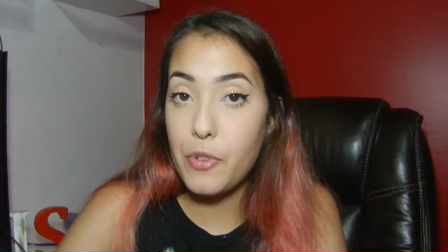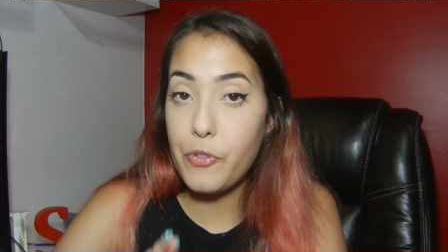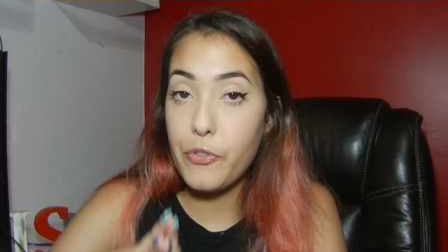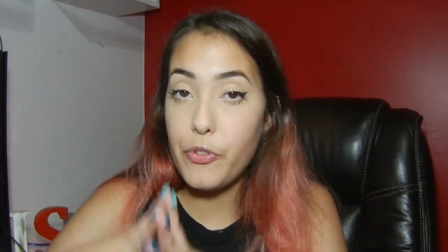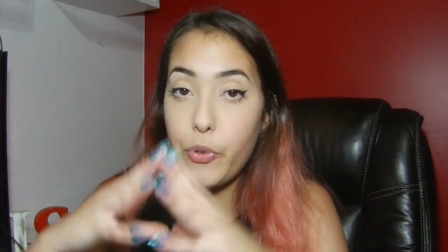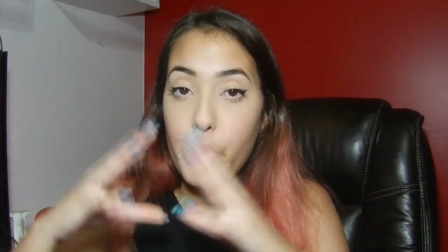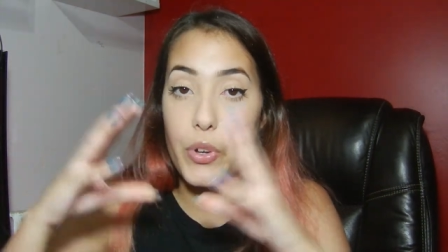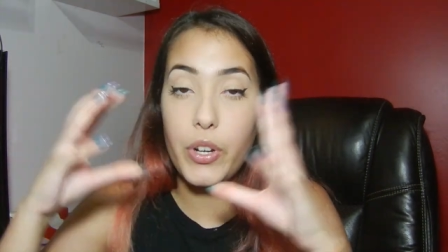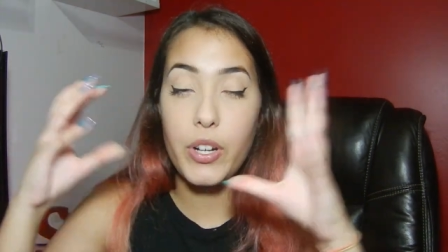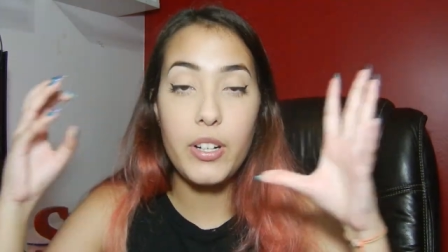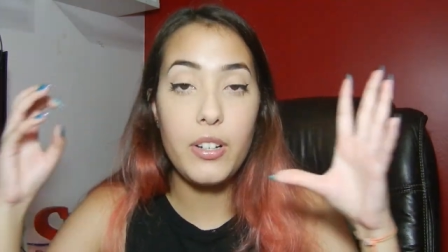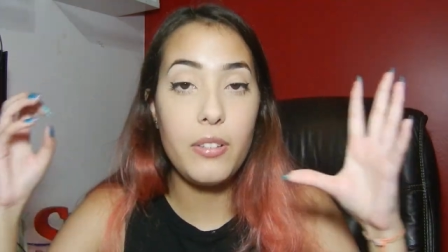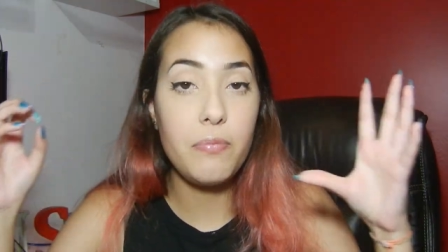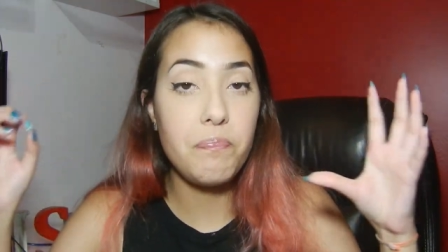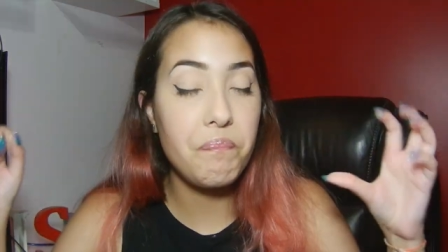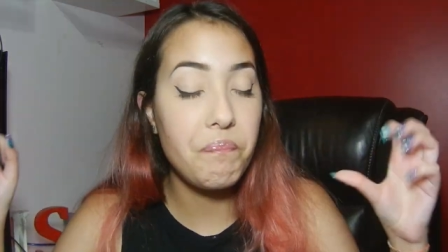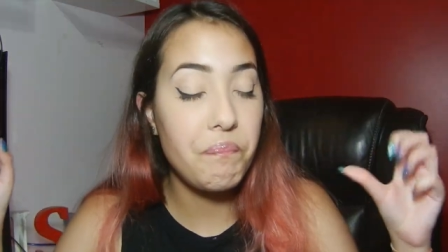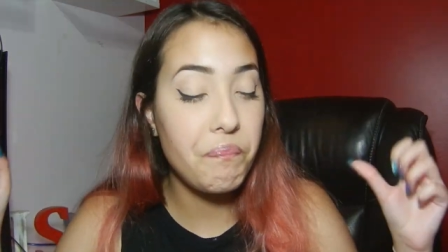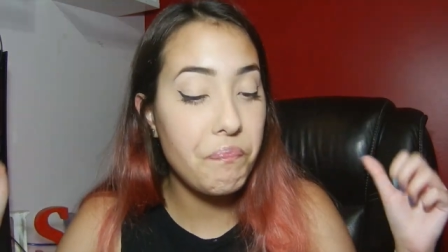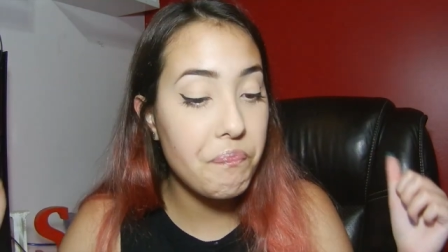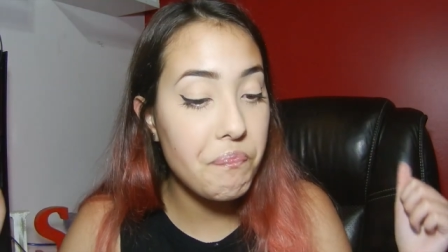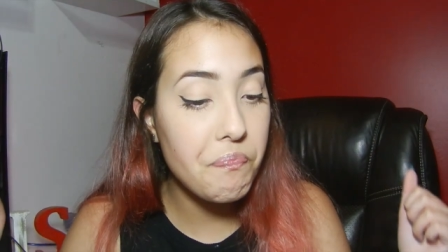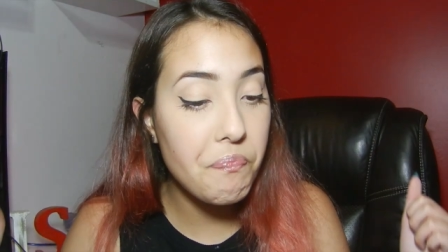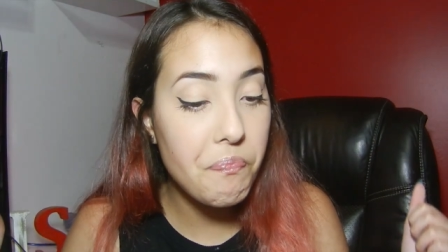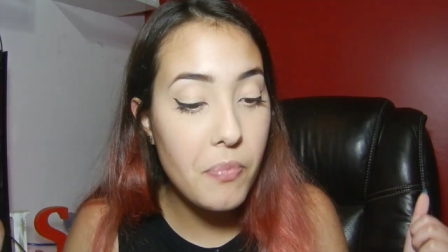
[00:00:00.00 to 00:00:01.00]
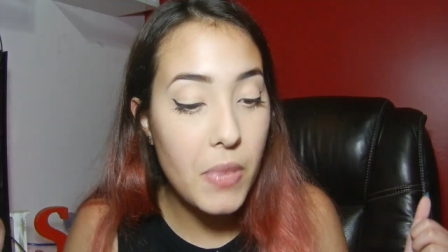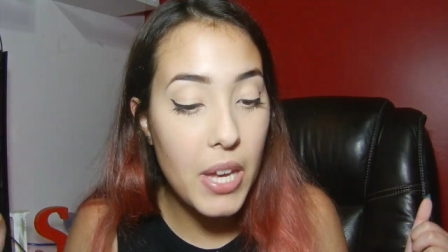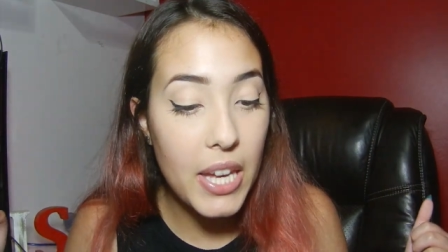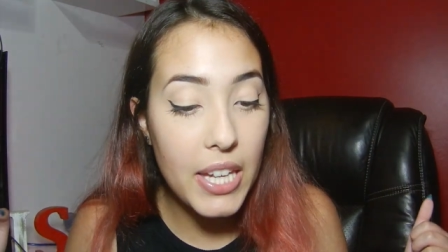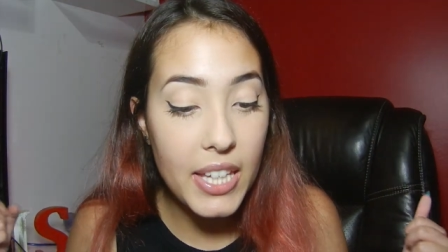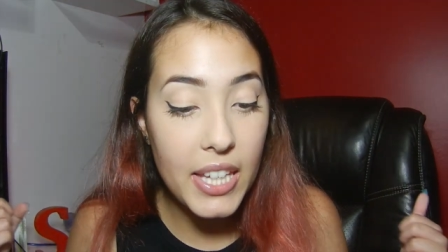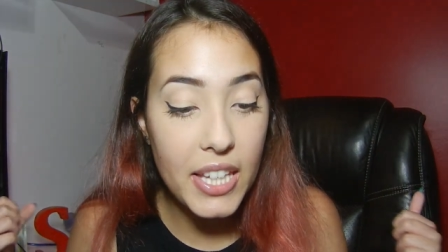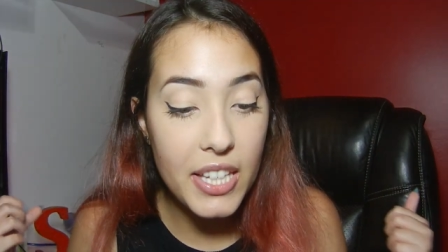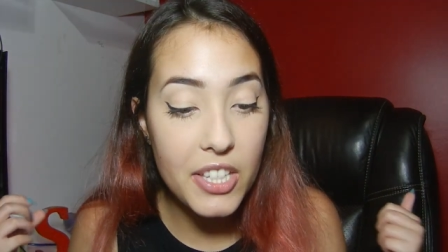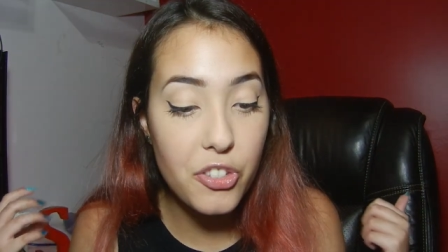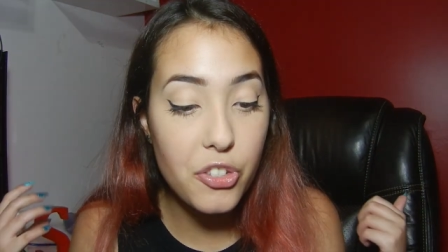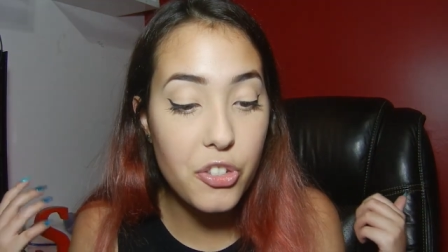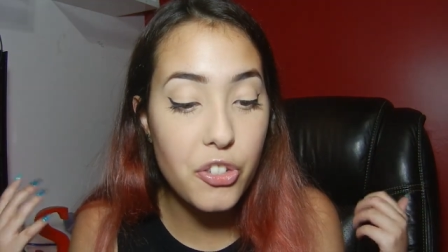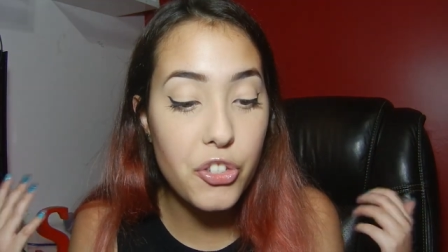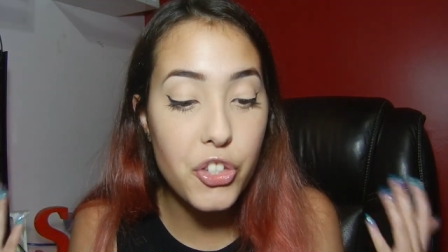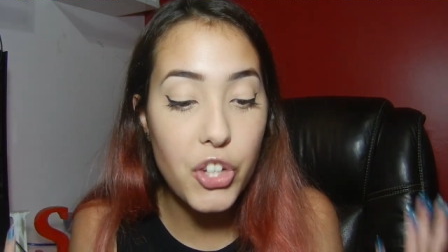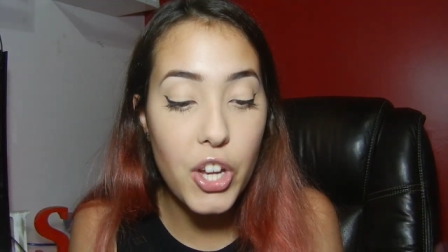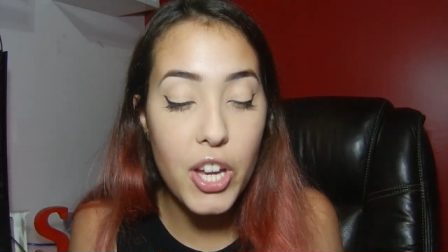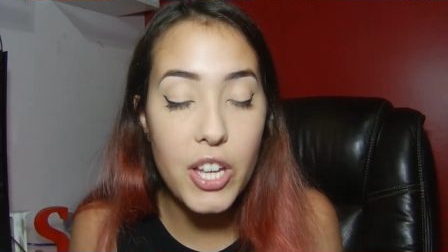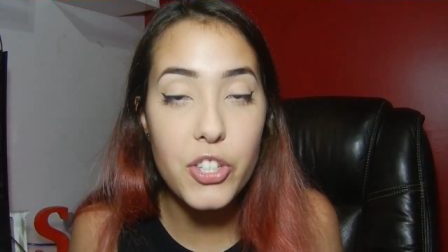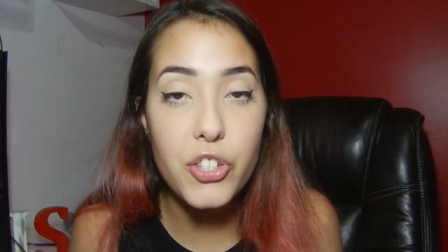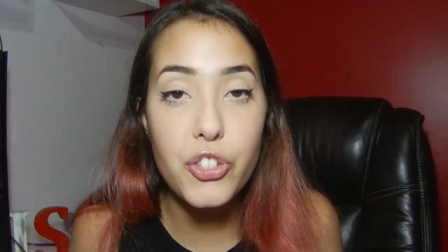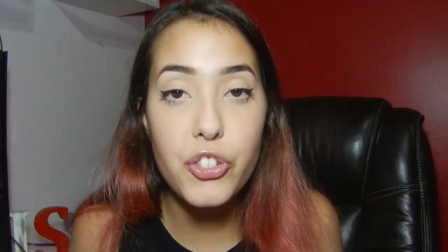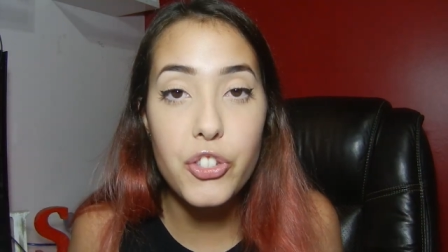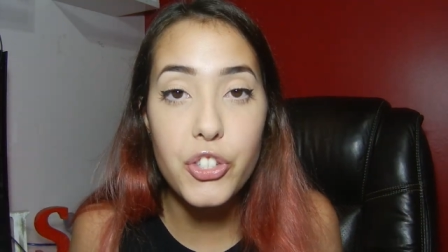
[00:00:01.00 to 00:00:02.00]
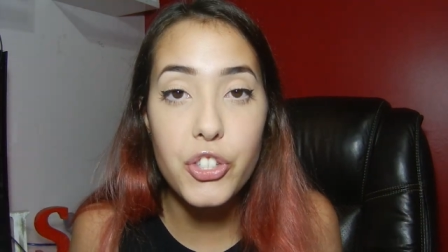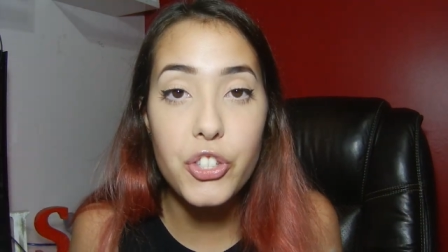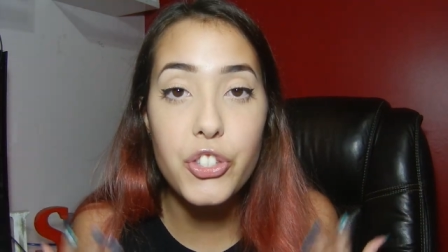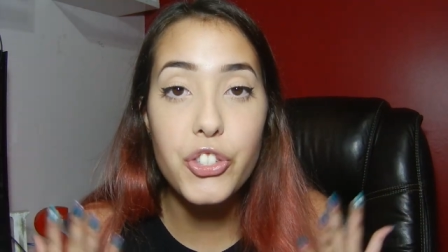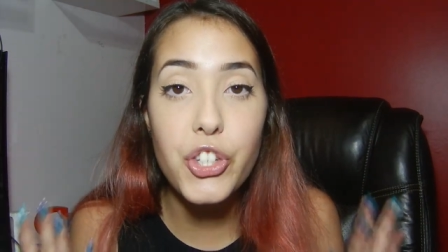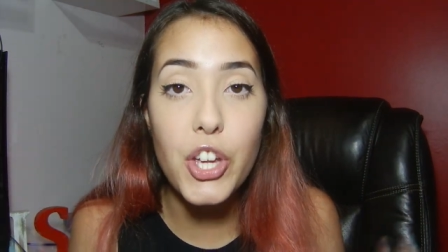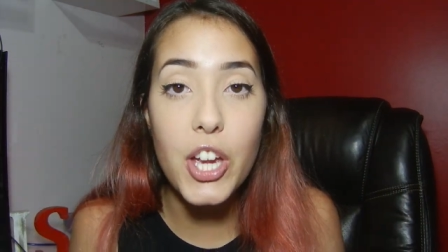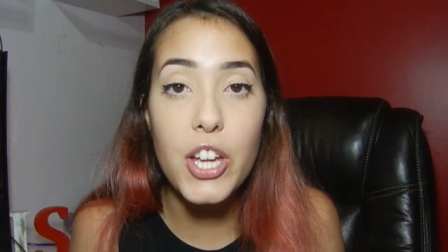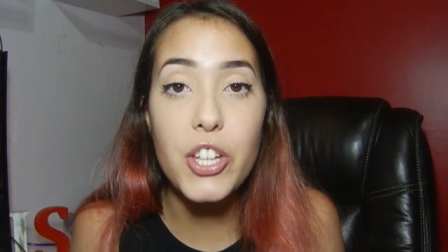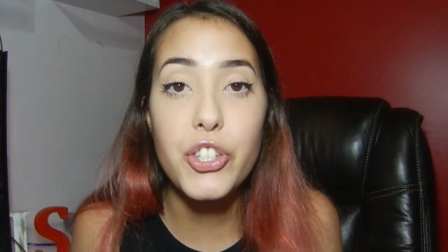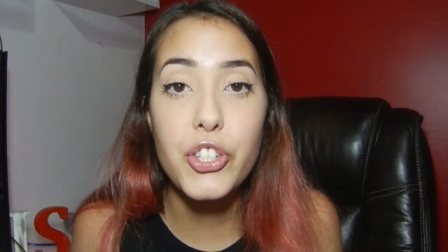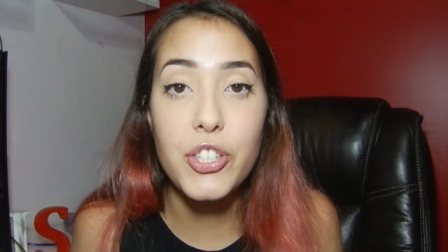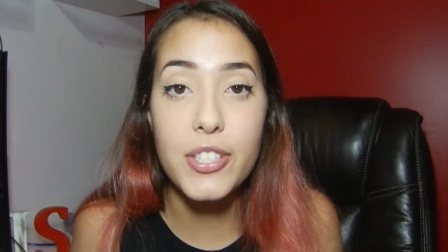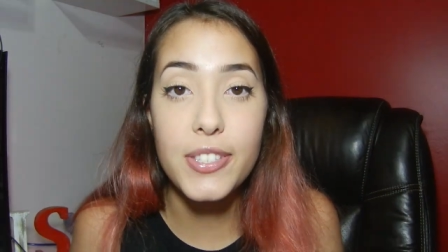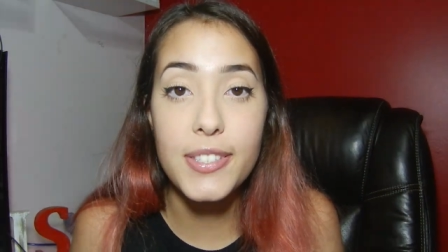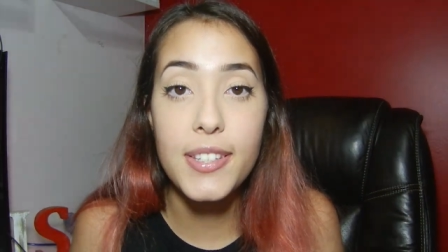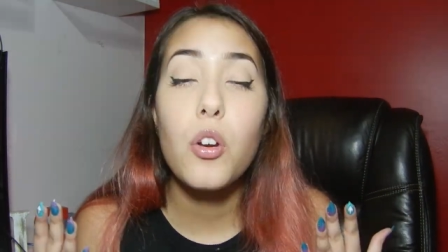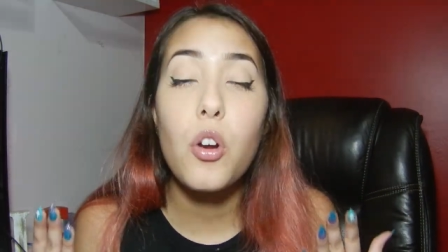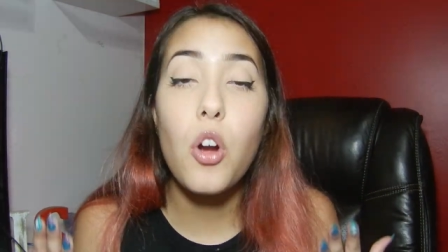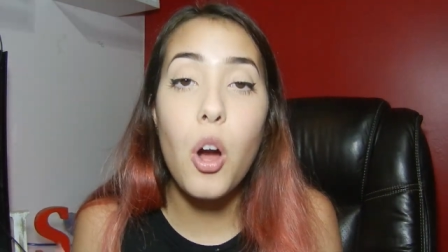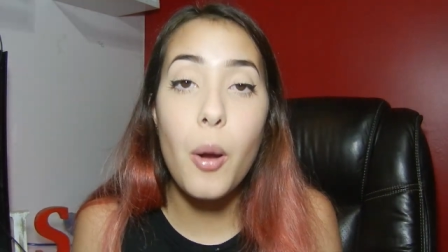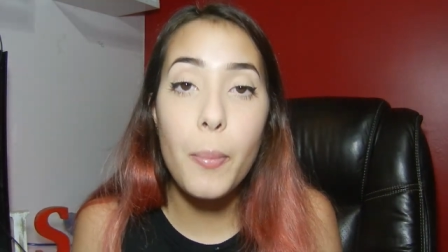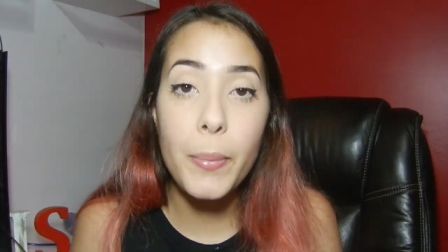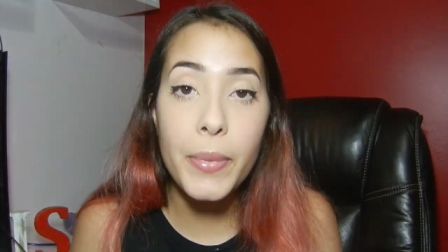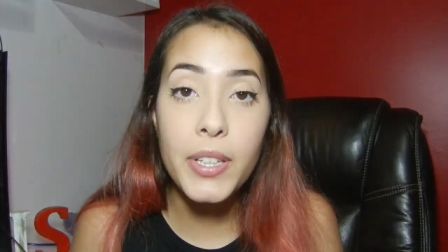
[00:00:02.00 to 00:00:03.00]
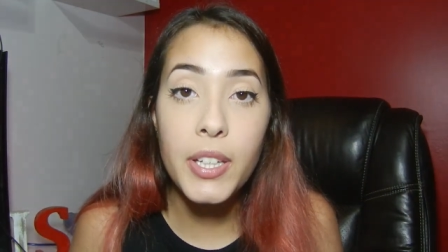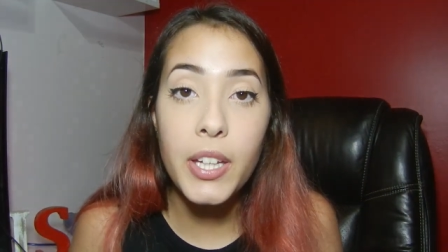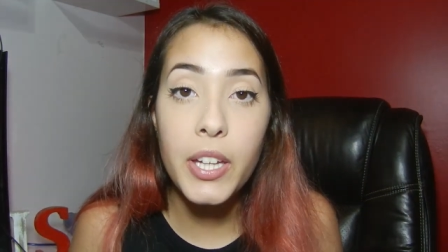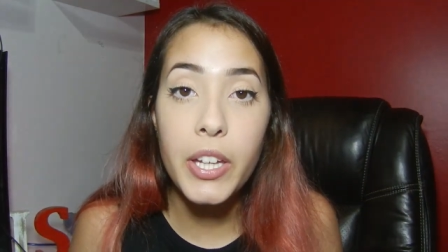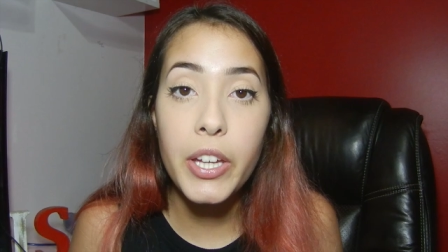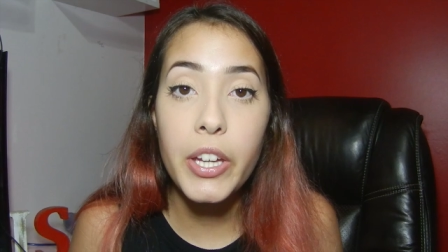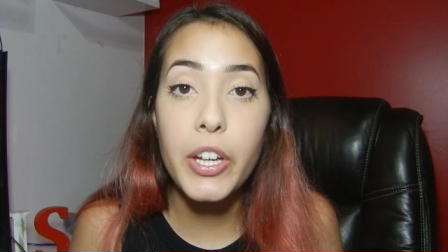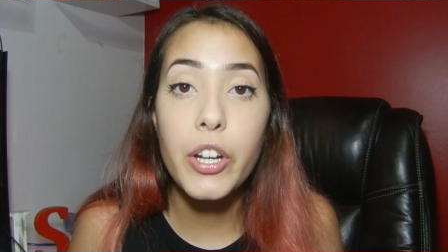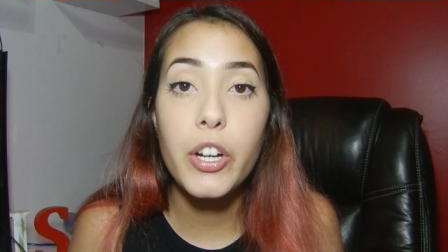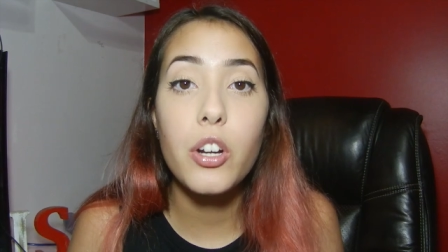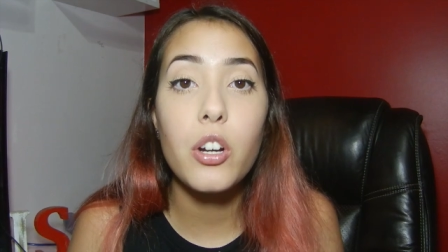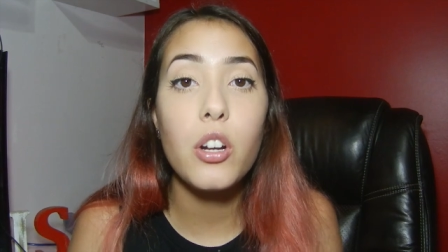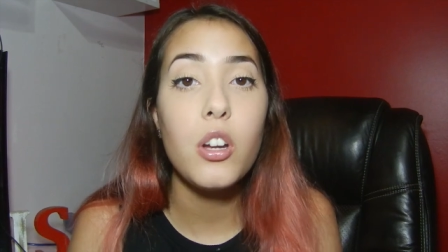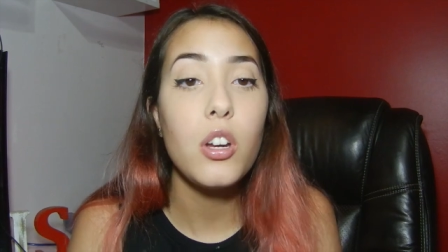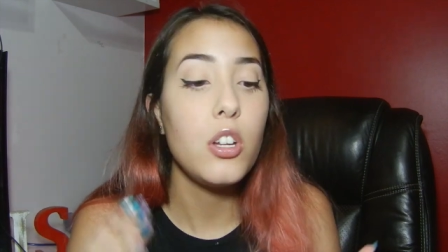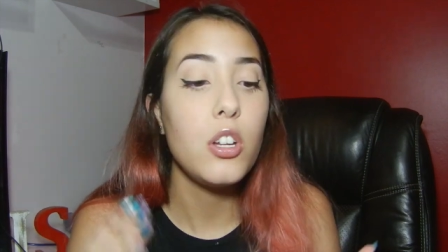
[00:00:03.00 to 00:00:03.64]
if you want to make a suggestion, comment here.